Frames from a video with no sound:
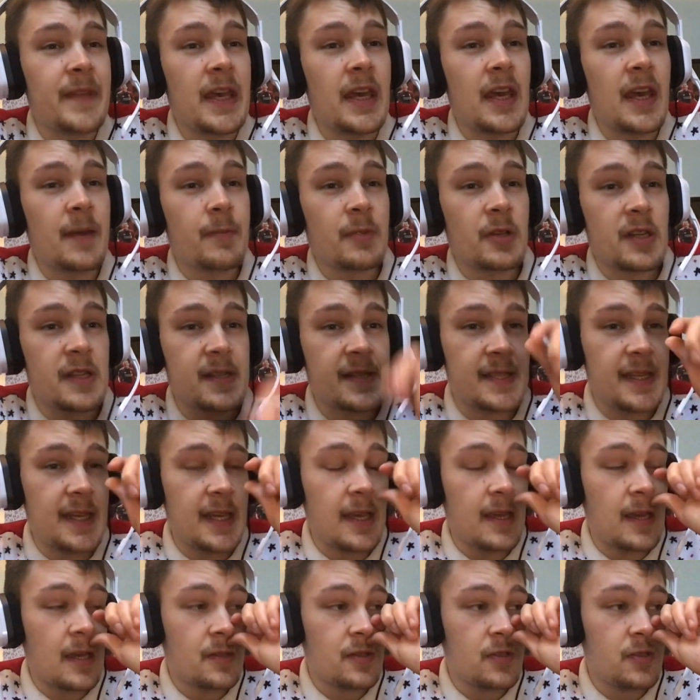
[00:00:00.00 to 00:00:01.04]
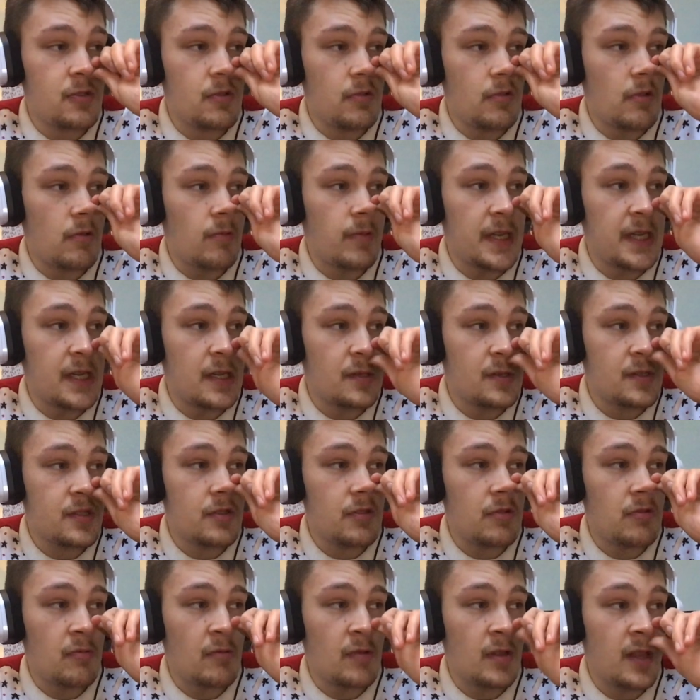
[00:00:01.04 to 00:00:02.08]
I'm going to say a 2-0 win
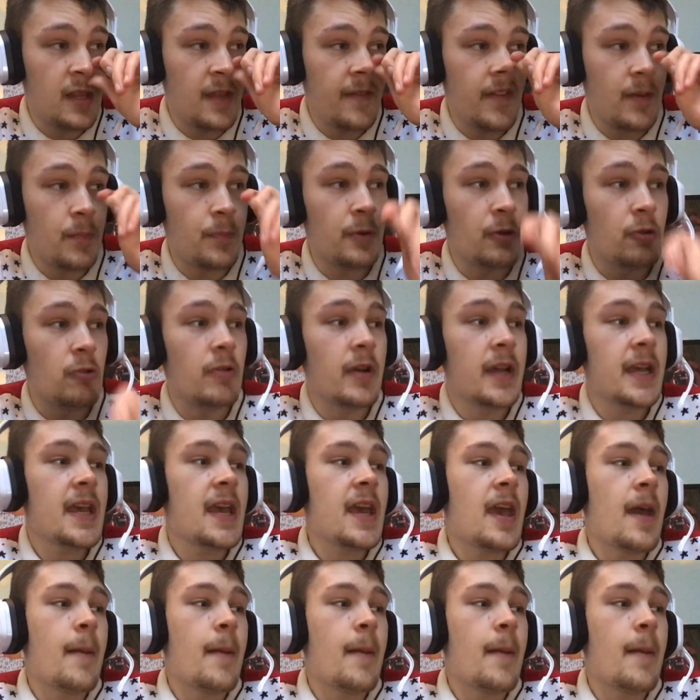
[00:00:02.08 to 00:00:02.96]
to Liverpool.